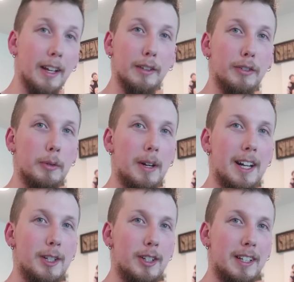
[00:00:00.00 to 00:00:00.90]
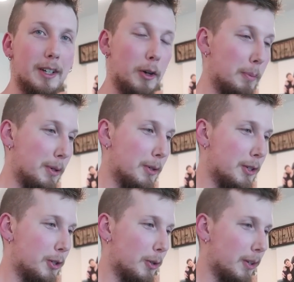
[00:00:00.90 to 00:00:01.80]
Thanks for watching. Hope you
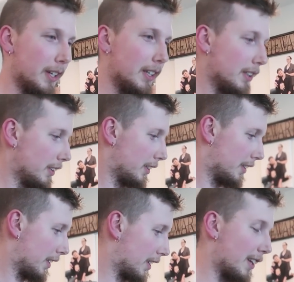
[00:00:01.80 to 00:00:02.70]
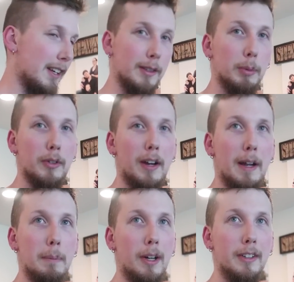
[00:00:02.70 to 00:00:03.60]
enjoyed. Hit that
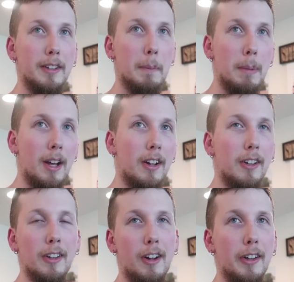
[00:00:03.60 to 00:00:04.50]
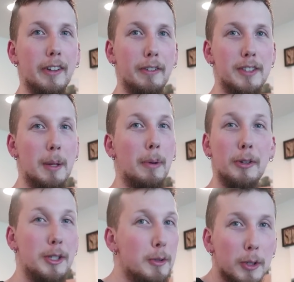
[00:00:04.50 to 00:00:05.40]
subscribe button, the bell, all the
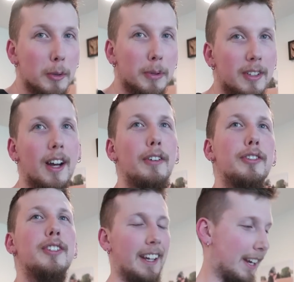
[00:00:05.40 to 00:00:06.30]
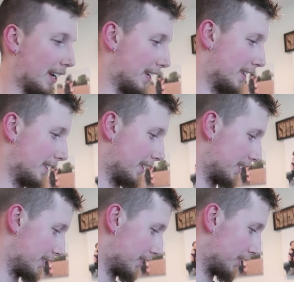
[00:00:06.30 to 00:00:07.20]
typical YouTube stuff. And
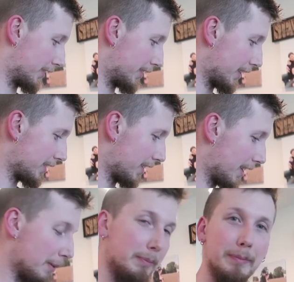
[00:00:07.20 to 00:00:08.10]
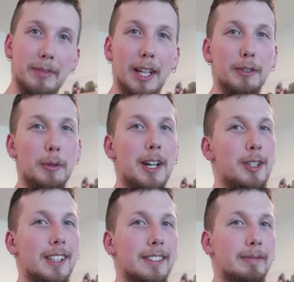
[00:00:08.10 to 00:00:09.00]
until next time, thanks for
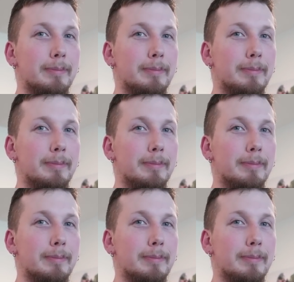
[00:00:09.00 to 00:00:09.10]
watching.